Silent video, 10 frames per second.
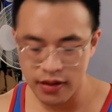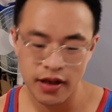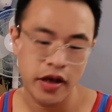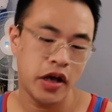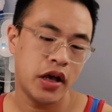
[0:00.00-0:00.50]

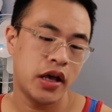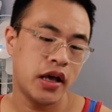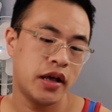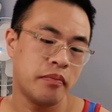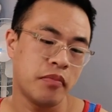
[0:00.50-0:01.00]

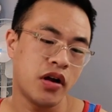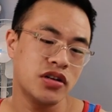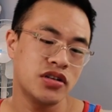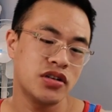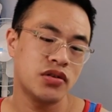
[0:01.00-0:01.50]
on
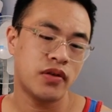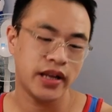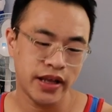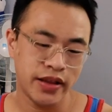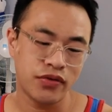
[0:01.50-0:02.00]
March
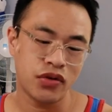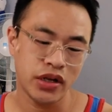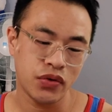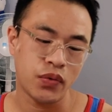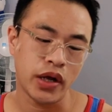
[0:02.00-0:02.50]
20th of
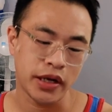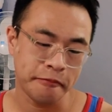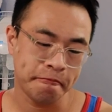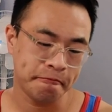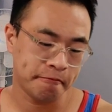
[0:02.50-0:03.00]

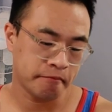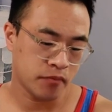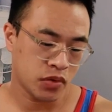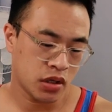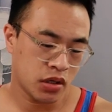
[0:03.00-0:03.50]
2021,
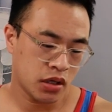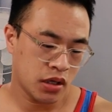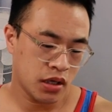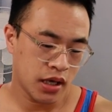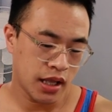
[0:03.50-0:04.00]

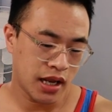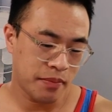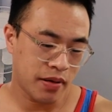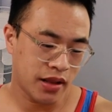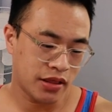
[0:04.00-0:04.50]
and I
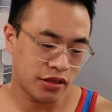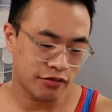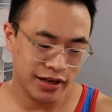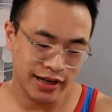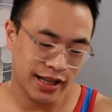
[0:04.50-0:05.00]
bought
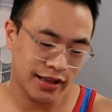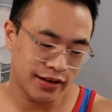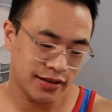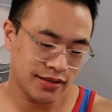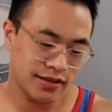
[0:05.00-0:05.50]
three
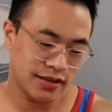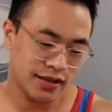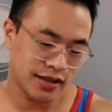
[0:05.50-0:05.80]
colors.